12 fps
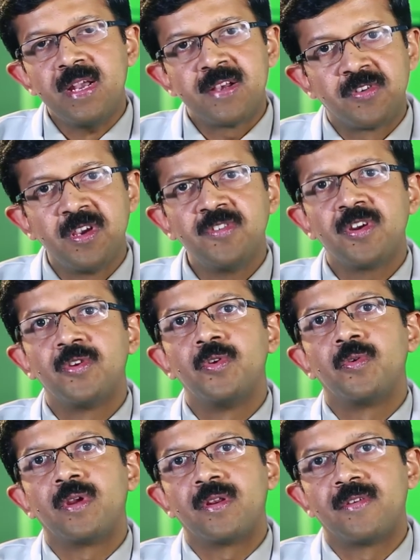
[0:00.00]
a seizure
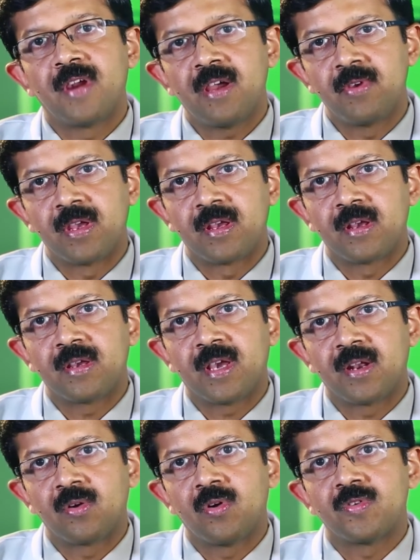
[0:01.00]
during driving
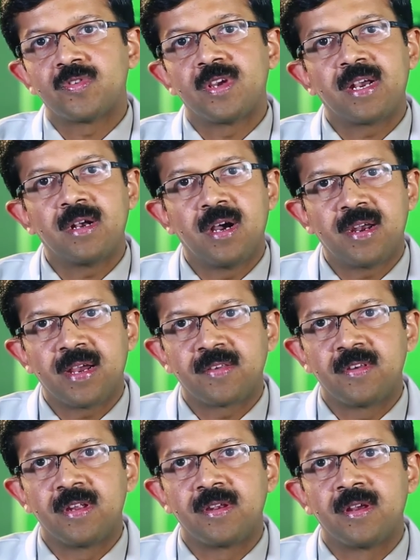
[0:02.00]
can cause a car
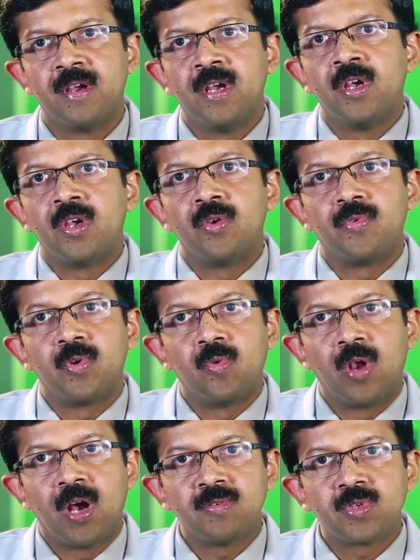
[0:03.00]
accident. If you
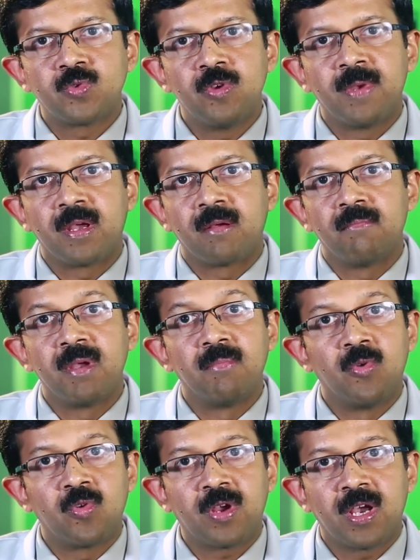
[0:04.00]
love swimming, be
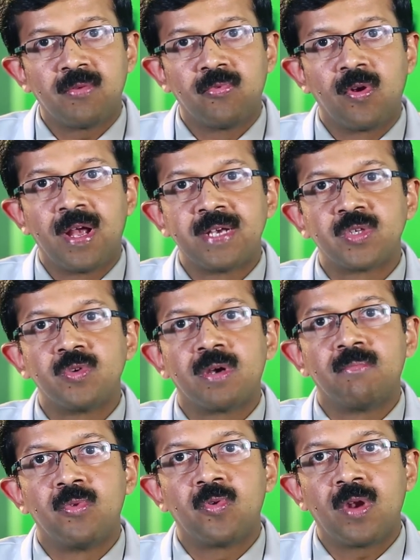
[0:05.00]
more careful as you
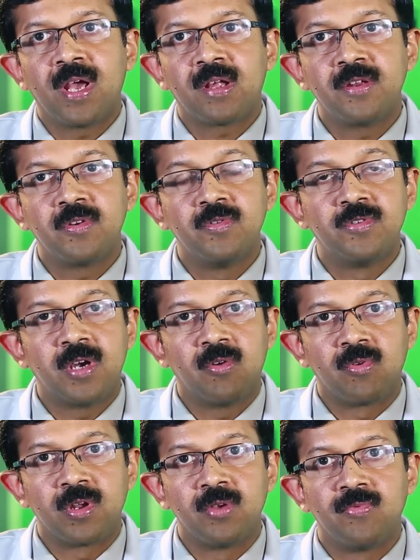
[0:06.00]
are more likely to
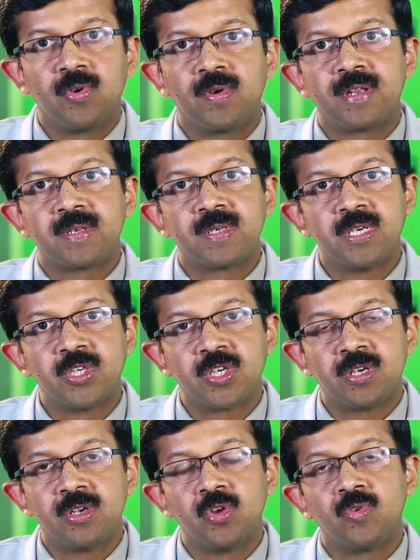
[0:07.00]
drown if you get a
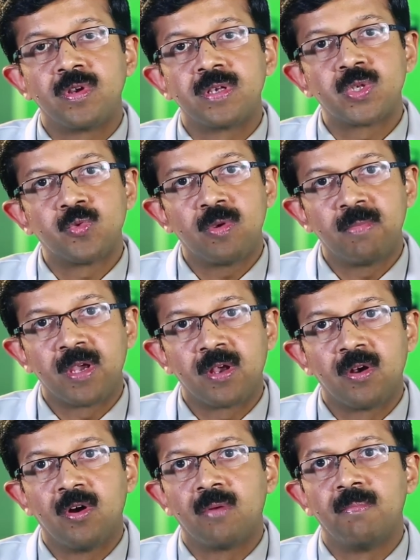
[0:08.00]
seizure during swimming or